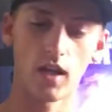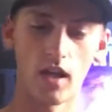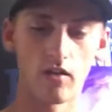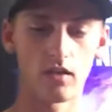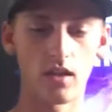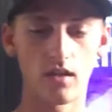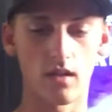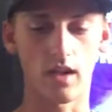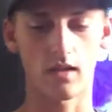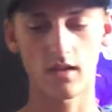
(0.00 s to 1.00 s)
we have these
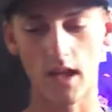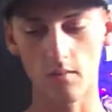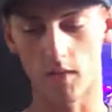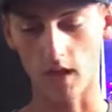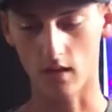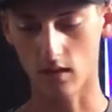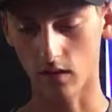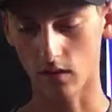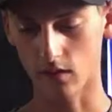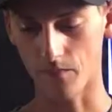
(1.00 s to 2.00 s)
Excite baits,
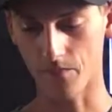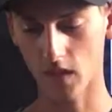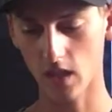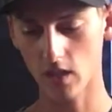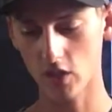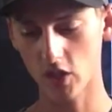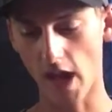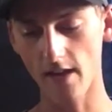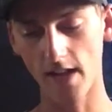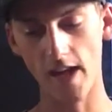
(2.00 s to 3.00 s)
little
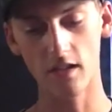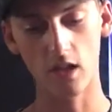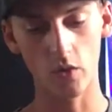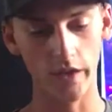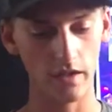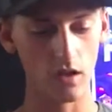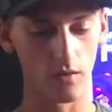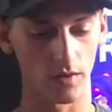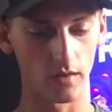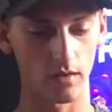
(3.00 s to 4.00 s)
Shad Nasty
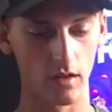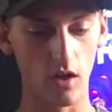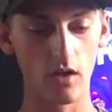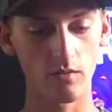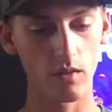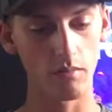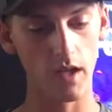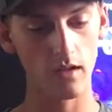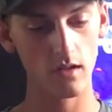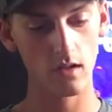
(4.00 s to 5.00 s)
Quicksilver. These are swim
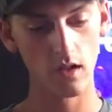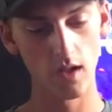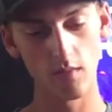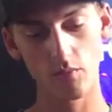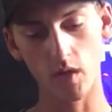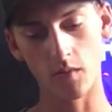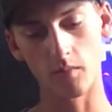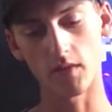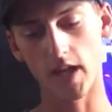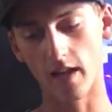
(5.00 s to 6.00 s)
baits, premium
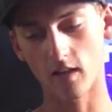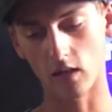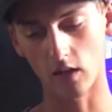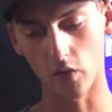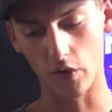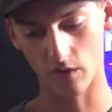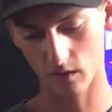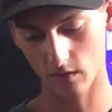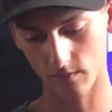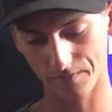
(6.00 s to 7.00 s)
plastic
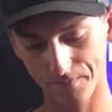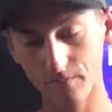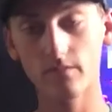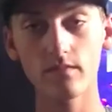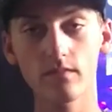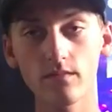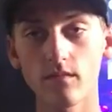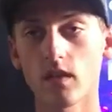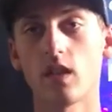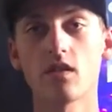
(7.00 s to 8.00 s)
lures.
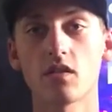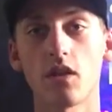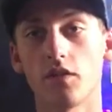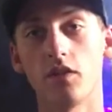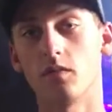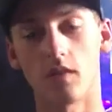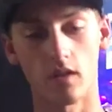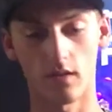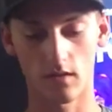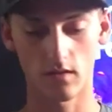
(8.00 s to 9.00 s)
This is all new to me
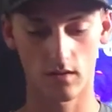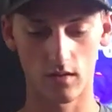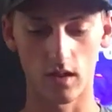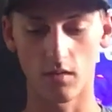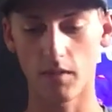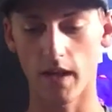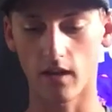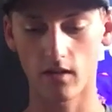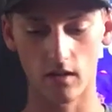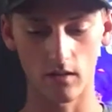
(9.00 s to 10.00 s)
in this
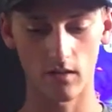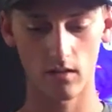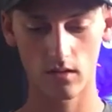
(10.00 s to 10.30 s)
pack, so.